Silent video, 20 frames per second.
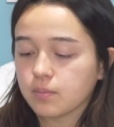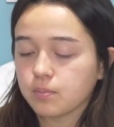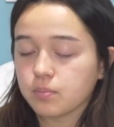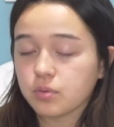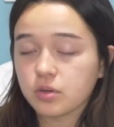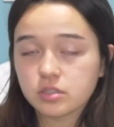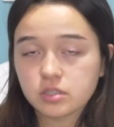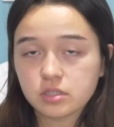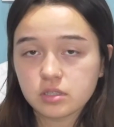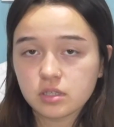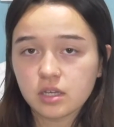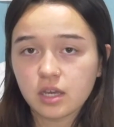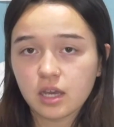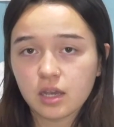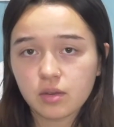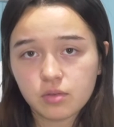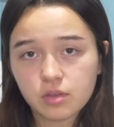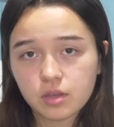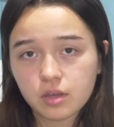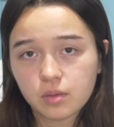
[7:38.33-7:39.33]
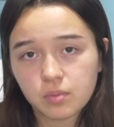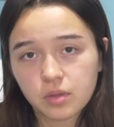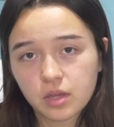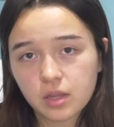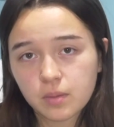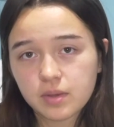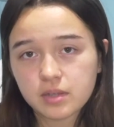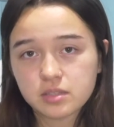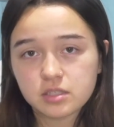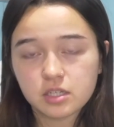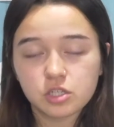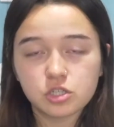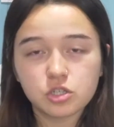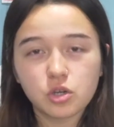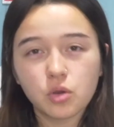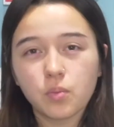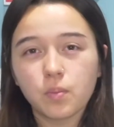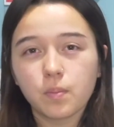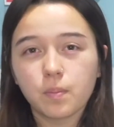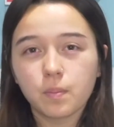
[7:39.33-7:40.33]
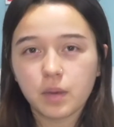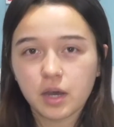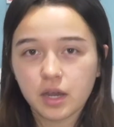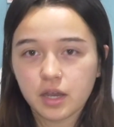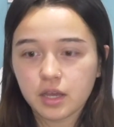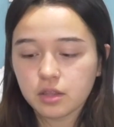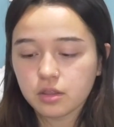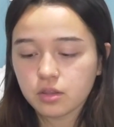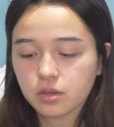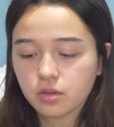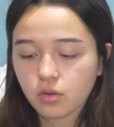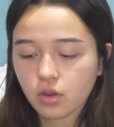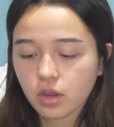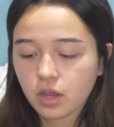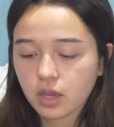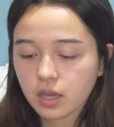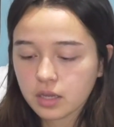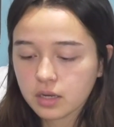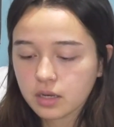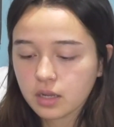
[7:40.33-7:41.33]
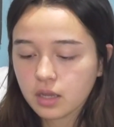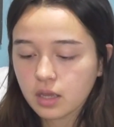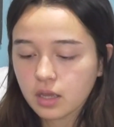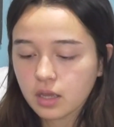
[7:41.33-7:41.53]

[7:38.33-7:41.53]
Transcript: personally can't really complain because I don't mind the grain.